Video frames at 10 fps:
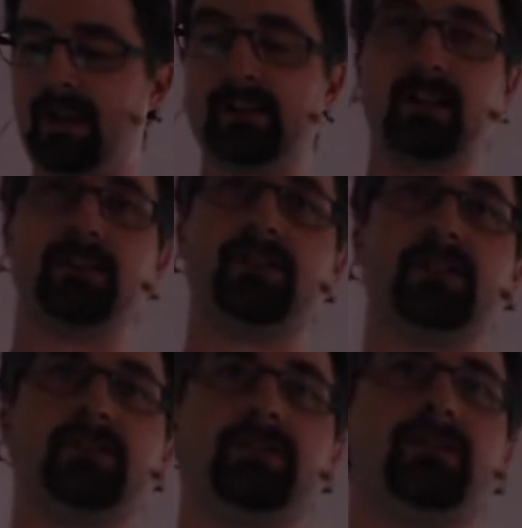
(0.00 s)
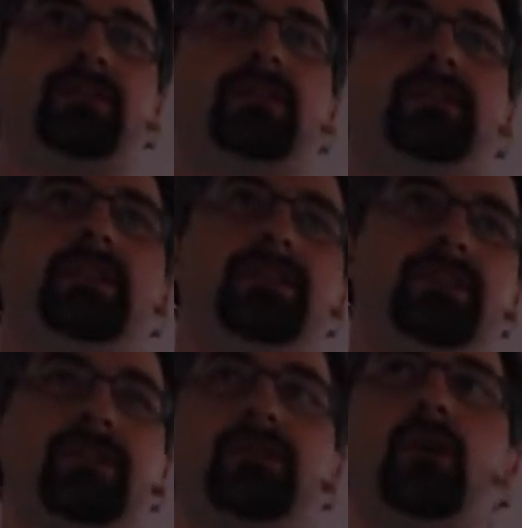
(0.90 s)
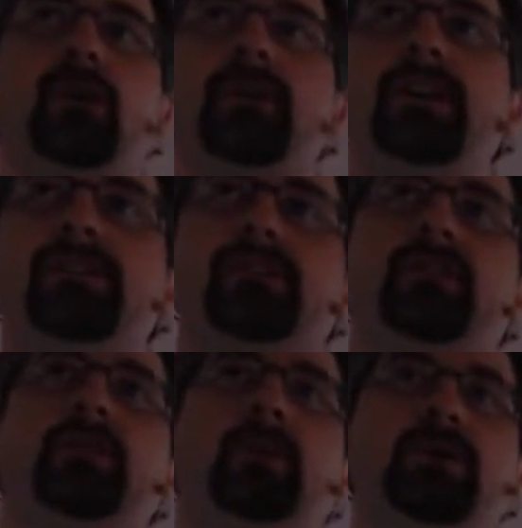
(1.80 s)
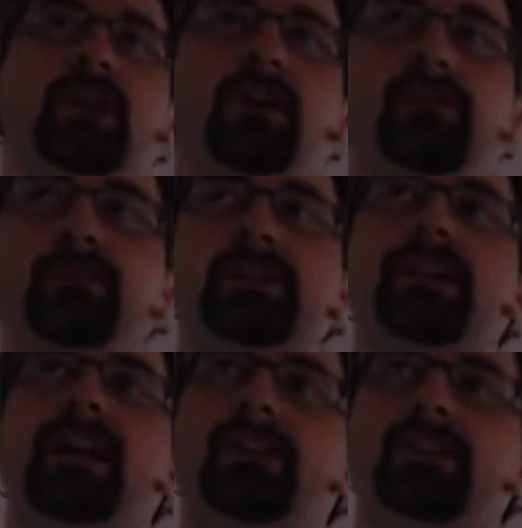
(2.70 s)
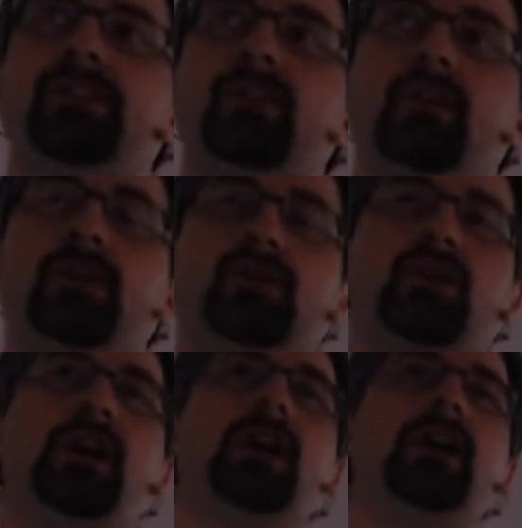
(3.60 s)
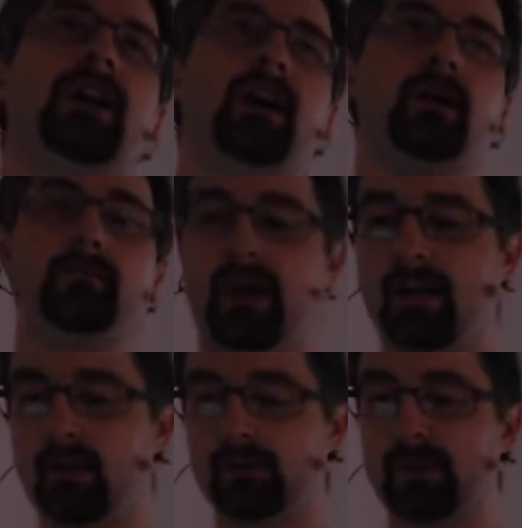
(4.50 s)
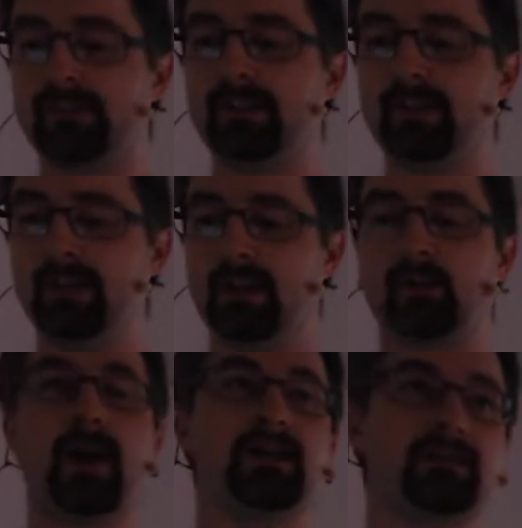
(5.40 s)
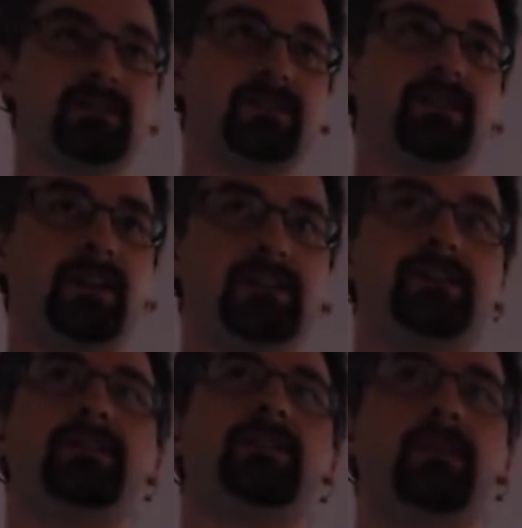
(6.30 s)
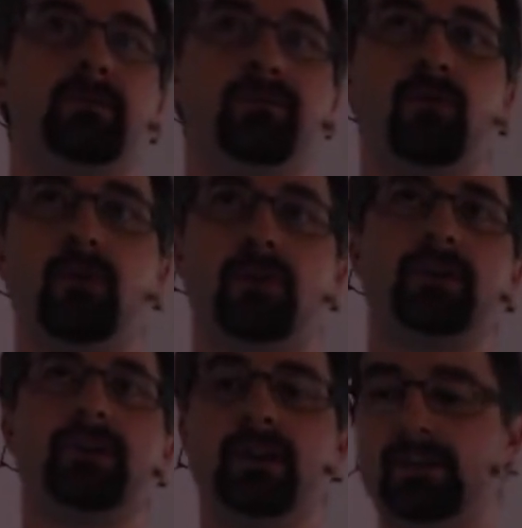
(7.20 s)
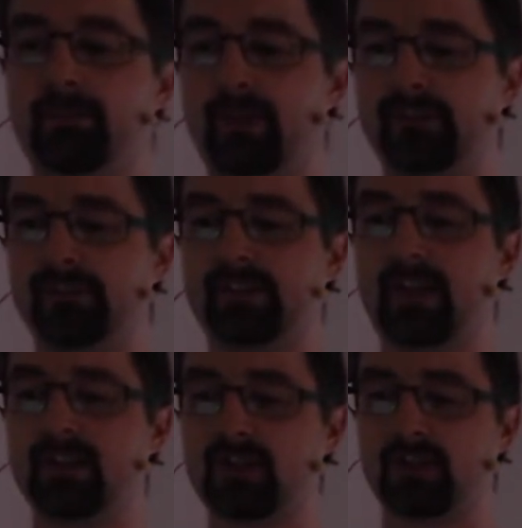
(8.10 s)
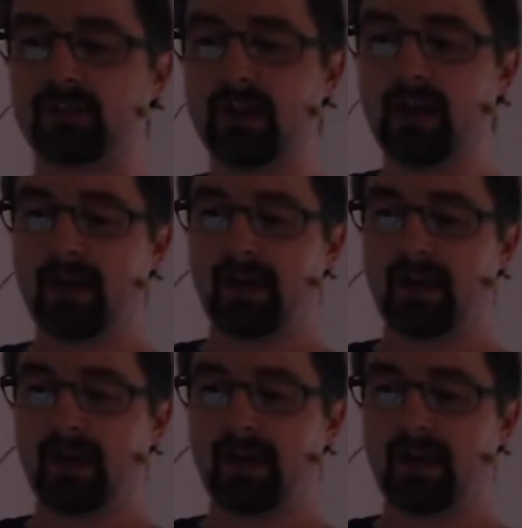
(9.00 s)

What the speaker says: ELK instance. This is the service which gives me the Elasticsearch. I already created it before the presentation,